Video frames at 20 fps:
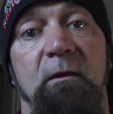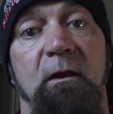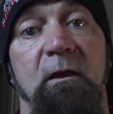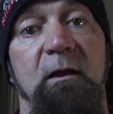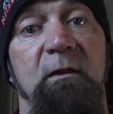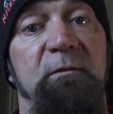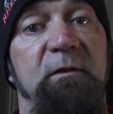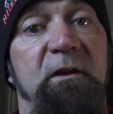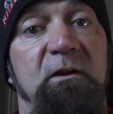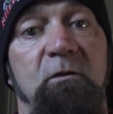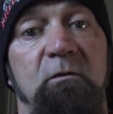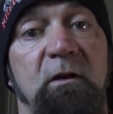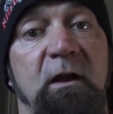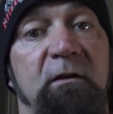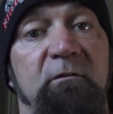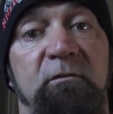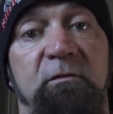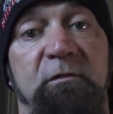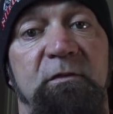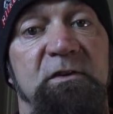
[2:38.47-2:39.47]
and they don't
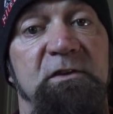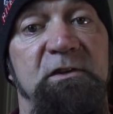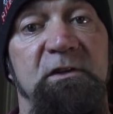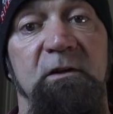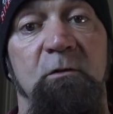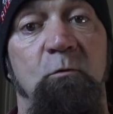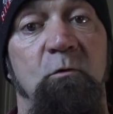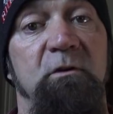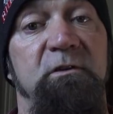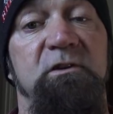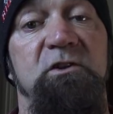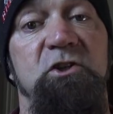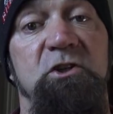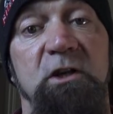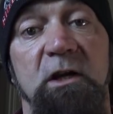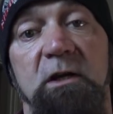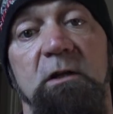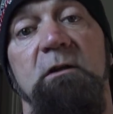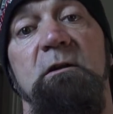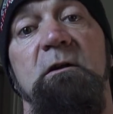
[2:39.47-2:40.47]
have a physique worth a
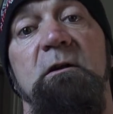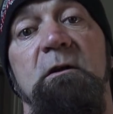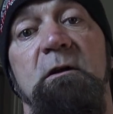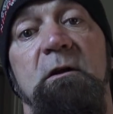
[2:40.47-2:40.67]
shit.